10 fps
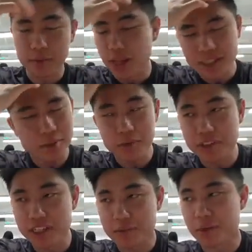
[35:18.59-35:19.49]
Let's move
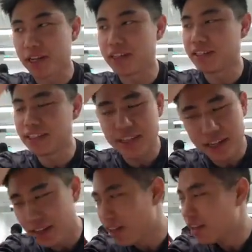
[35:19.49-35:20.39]
the desk, Marques. And he's
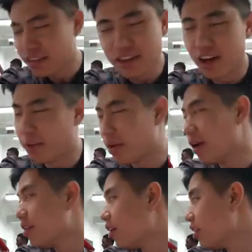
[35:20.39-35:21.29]
like, no,
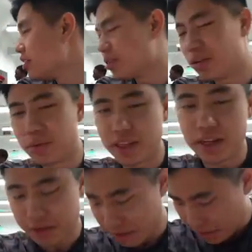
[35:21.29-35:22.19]
I, no, let's do it
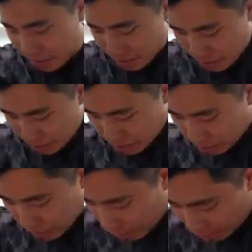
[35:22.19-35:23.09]
without. So
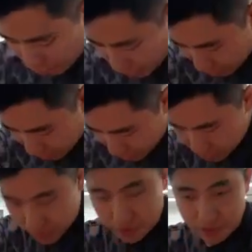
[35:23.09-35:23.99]
I'm like, alright, fine,
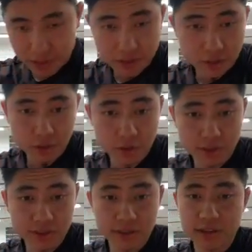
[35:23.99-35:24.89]
okay, it's it's your
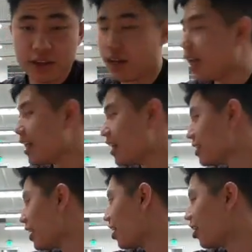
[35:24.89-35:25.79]
choice. And
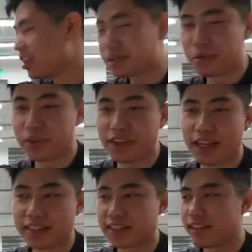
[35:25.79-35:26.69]
he's like, alright, let's move the
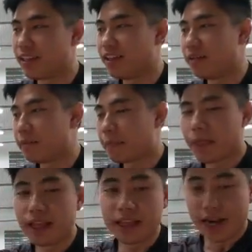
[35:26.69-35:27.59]
desk.
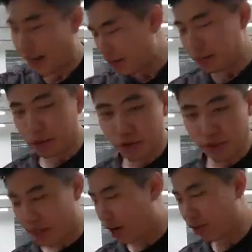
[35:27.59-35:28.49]
And then I had to move
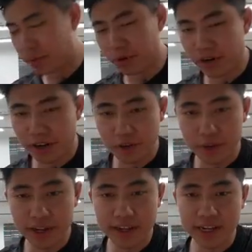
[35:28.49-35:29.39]
the hoverboard out of the
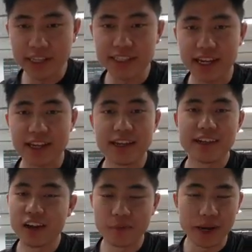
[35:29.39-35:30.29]
way, and he's
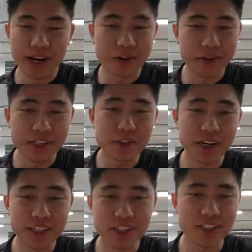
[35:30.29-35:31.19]
like, "Never mind, I don't need you.
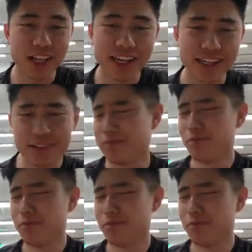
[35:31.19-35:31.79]
I can just slide it."